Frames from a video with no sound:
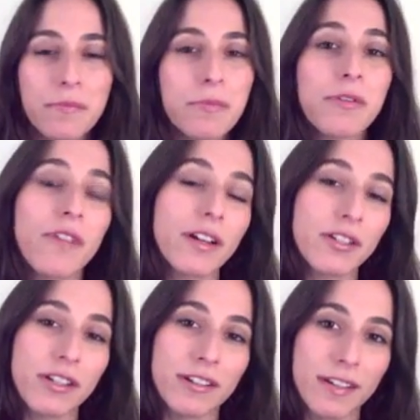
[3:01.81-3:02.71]

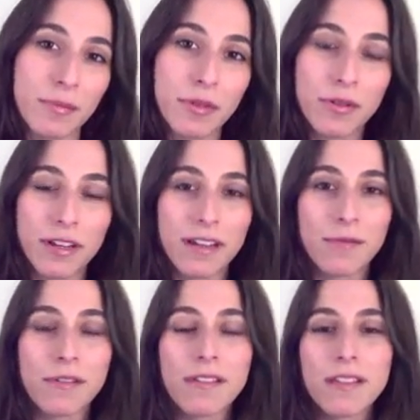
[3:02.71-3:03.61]
perfection and beauty
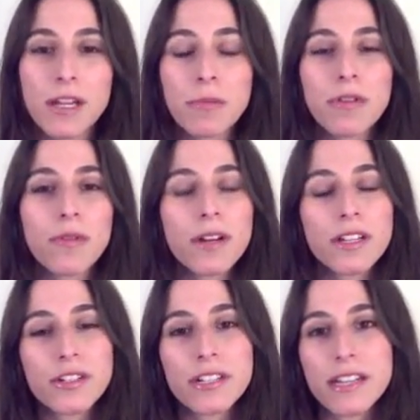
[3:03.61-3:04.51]
within the number of
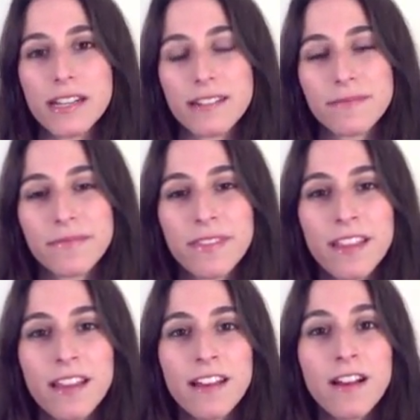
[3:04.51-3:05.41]
108.
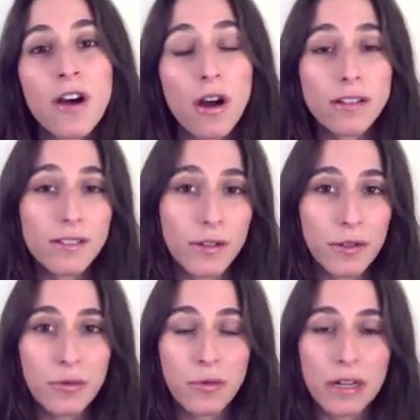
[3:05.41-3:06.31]

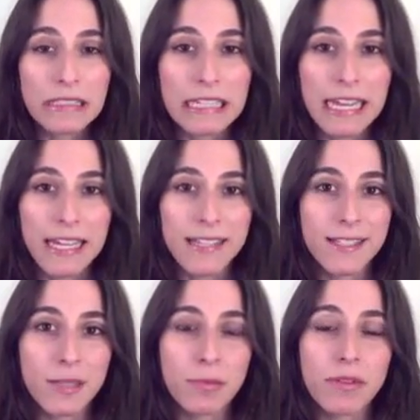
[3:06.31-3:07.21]
Also, one can
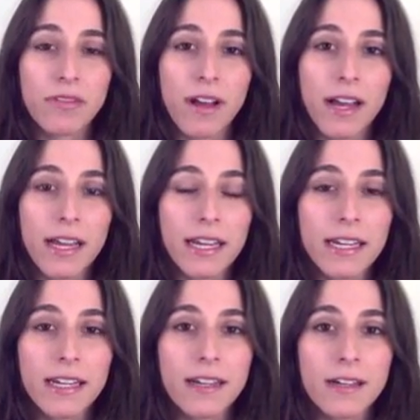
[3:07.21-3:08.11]

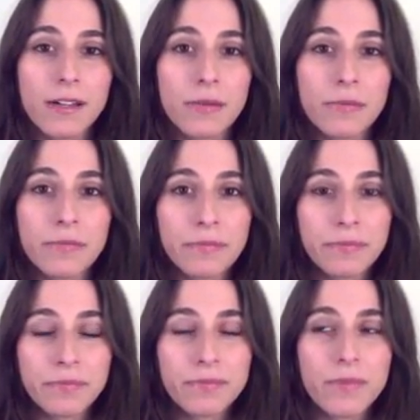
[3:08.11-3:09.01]
simplify
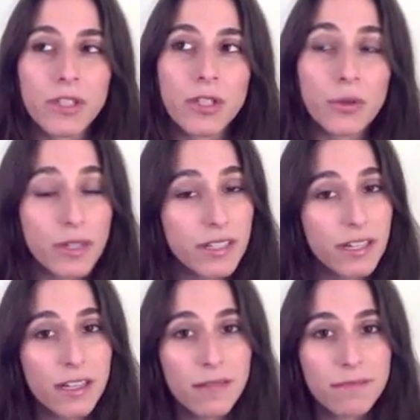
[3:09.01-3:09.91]

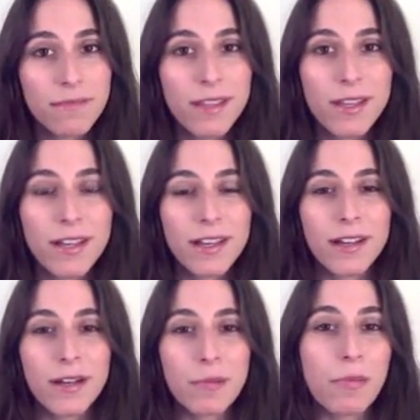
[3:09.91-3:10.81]
unity.
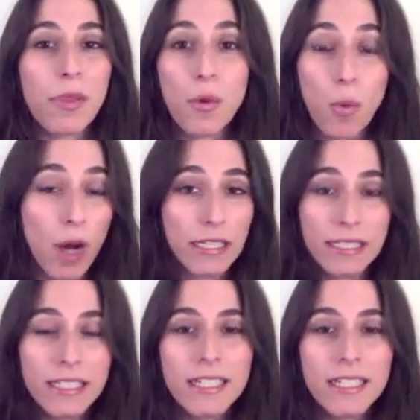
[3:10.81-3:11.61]
The one.